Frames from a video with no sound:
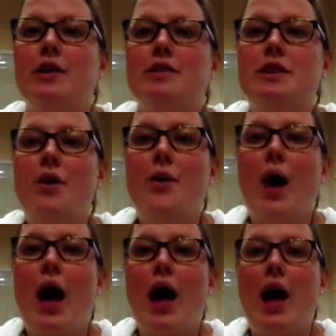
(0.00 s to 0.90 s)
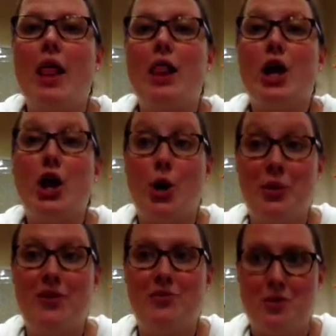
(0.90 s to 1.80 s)
So
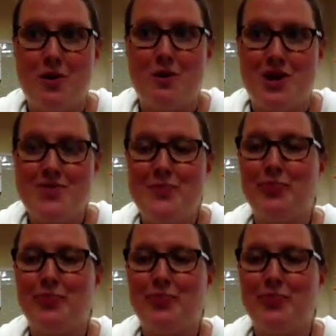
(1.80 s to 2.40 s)
going forward,